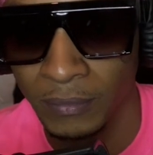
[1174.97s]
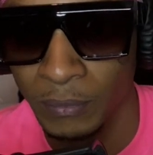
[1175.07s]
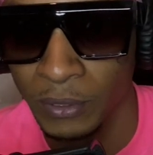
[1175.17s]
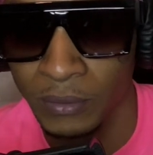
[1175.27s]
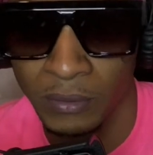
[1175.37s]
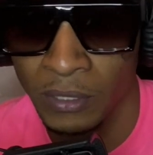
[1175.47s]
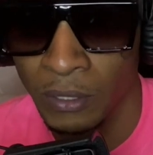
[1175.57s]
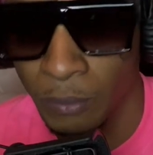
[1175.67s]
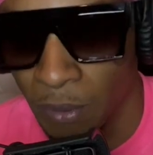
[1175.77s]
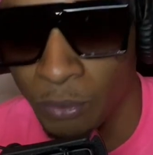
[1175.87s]
But
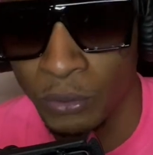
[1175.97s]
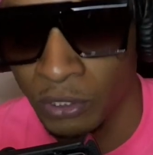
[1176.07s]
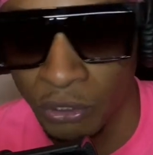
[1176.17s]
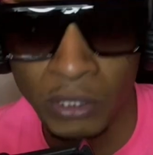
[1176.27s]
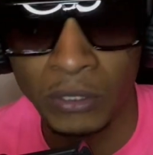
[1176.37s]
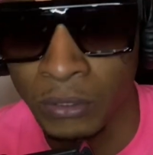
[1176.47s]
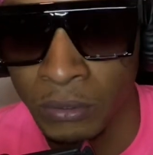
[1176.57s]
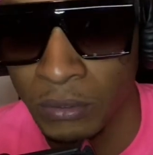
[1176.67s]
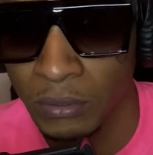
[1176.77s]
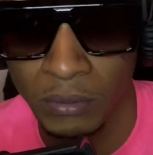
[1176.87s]
the people with the streets knew.
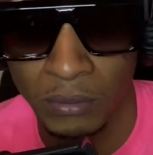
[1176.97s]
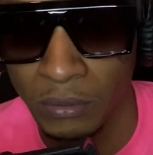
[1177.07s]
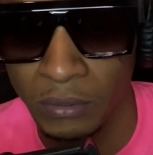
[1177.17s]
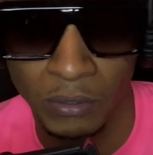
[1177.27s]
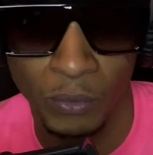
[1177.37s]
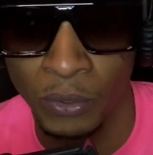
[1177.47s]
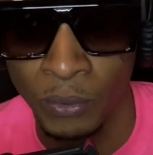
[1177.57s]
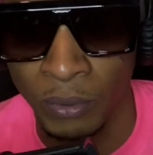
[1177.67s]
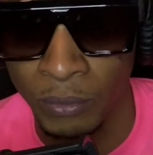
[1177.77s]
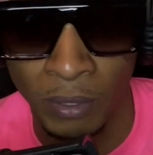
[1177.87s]
Would have
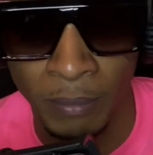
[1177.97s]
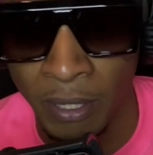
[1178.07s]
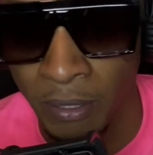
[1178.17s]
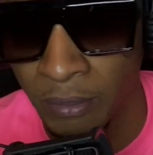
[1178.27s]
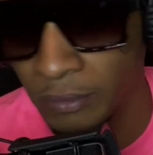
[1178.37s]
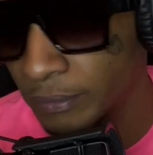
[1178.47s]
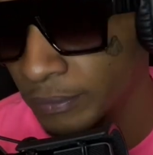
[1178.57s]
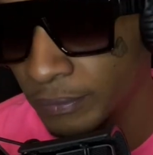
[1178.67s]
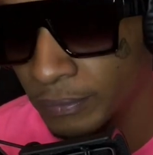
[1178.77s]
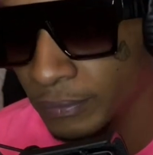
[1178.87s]
really mattered.
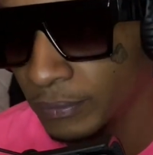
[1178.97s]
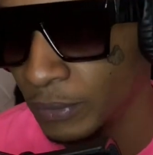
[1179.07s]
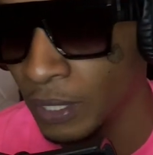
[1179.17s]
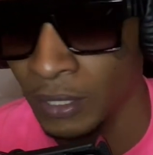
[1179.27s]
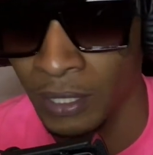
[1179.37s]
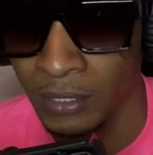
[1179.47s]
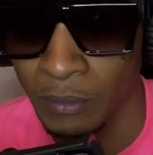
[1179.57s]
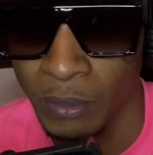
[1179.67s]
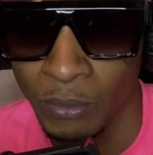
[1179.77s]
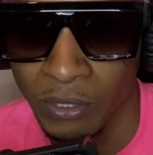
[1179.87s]
But now I guess the
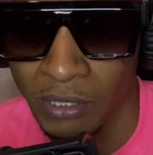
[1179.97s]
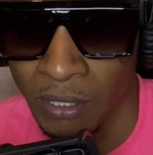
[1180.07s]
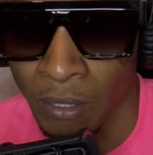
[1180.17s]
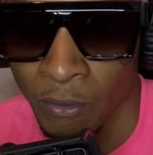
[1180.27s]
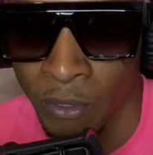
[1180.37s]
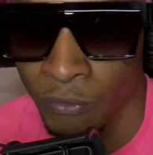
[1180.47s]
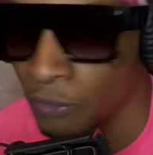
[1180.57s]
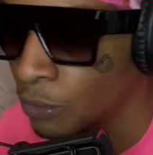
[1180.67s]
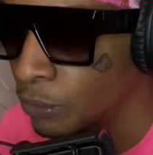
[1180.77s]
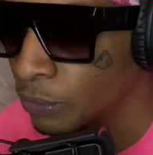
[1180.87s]
people can see it all
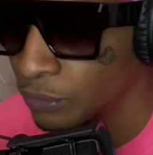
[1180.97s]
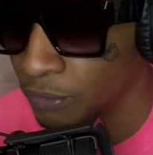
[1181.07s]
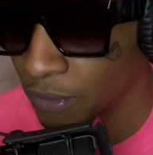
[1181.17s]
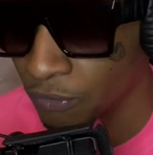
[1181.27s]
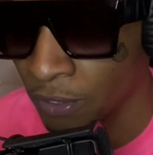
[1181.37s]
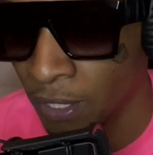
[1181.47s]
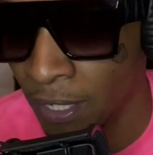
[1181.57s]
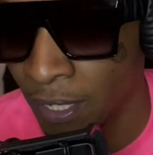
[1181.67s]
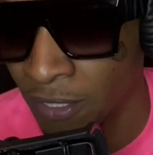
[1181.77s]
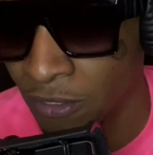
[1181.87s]
unfold in front of
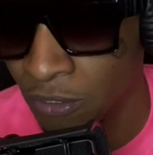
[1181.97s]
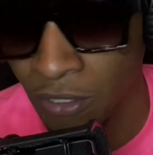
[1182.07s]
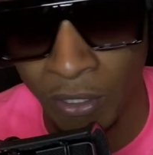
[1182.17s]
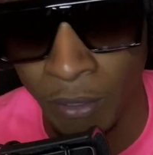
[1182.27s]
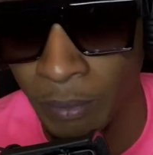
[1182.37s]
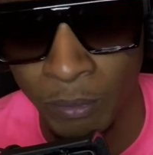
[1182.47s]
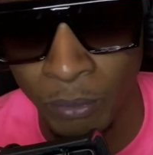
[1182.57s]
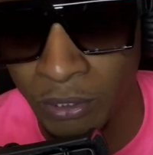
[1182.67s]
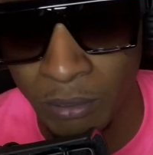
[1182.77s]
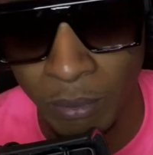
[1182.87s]
their eyes. Because that's all the people
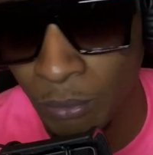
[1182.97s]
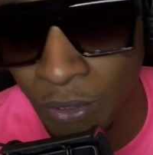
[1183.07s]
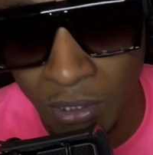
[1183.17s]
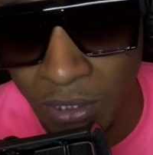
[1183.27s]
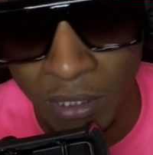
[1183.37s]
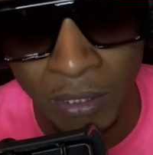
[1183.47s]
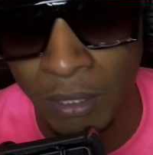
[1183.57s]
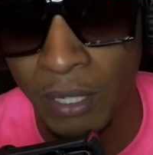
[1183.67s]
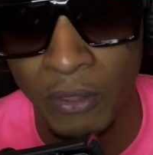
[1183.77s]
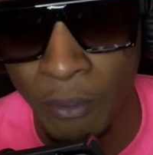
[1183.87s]
want to see. People want to just see
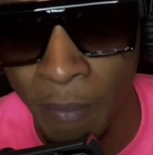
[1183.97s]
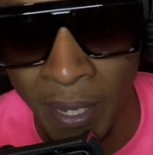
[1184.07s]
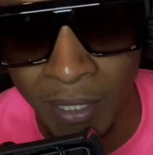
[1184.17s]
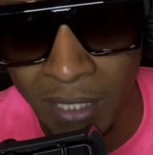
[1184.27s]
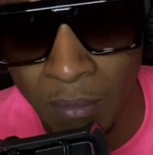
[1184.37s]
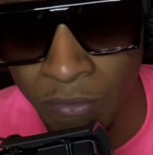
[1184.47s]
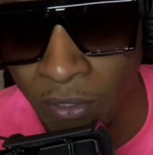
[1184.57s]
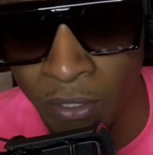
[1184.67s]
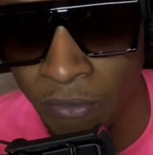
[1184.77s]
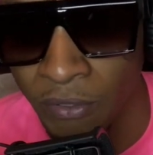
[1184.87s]
the madness happen in front
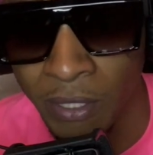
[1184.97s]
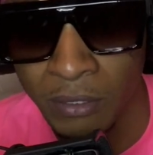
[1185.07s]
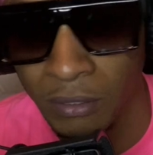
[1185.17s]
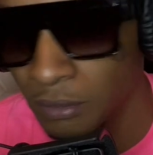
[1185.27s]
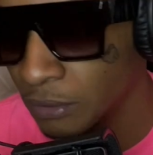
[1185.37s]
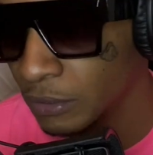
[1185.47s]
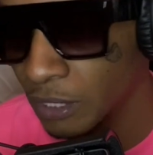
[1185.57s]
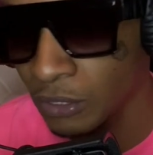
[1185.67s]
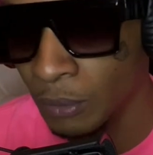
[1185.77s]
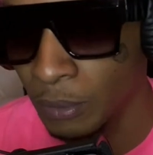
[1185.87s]
of their face. That's
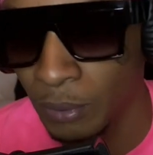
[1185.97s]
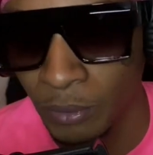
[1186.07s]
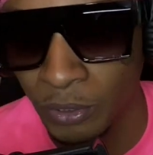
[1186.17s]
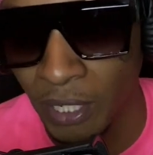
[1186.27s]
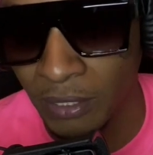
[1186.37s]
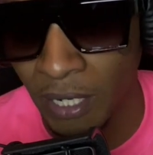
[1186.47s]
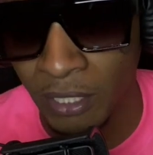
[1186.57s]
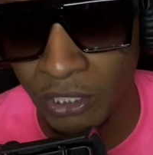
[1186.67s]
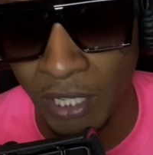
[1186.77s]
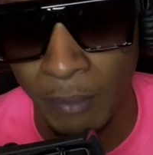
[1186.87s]
all people tired of
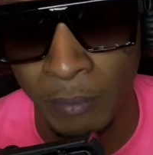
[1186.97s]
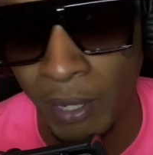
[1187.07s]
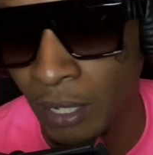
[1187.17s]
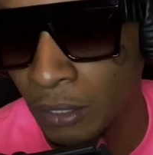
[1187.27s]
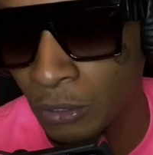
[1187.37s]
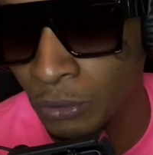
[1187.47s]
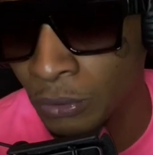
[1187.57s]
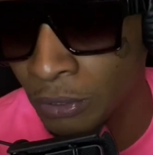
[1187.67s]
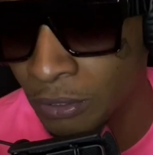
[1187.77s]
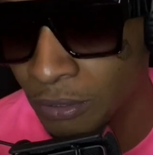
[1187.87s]
shit happening behind closed
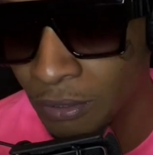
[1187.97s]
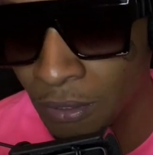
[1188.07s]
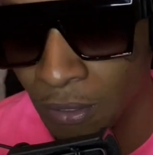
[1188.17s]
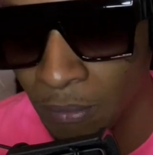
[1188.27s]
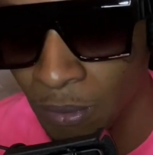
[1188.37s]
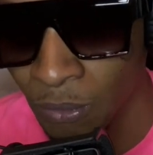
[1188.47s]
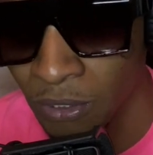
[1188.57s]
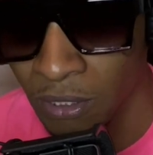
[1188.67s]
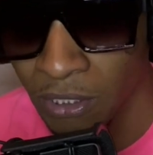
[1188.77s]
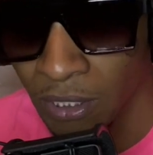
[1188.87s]
doors. People want to see
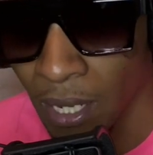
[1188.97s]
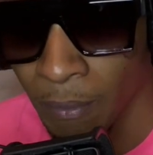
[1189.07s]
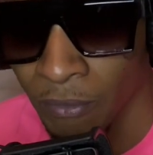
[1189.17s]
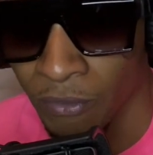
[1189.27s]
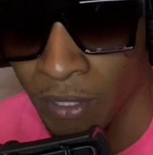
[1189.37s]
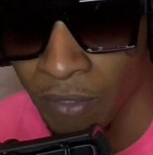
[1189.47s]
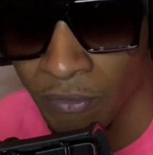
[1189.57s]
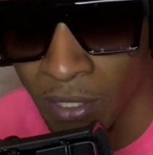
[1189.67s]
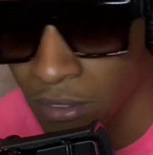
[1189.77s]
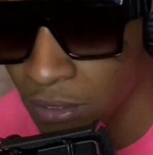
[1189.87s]
the shit happen in front of their
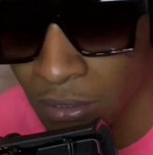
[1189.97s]
face.